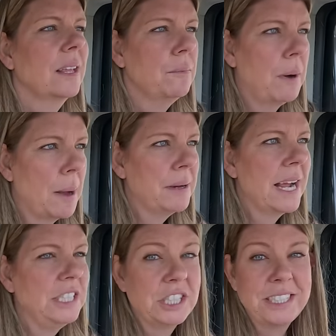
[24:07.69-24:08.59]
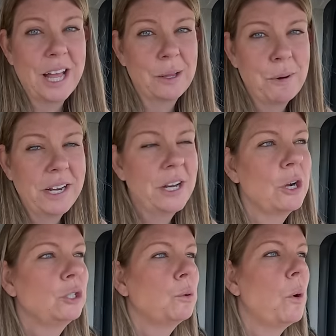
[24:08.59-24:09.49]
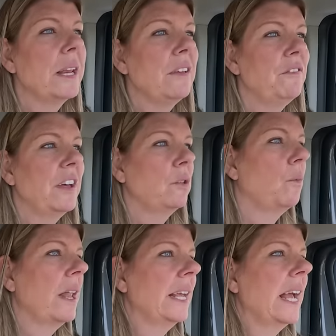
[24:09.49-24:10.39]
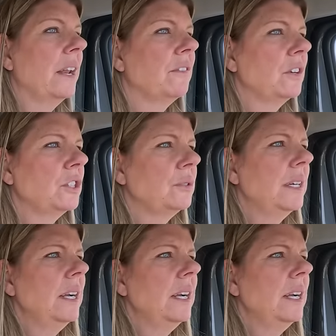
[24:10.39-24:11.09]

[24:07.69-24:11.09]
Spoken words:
Bob and I just celebrated our 25th wedding anniversary.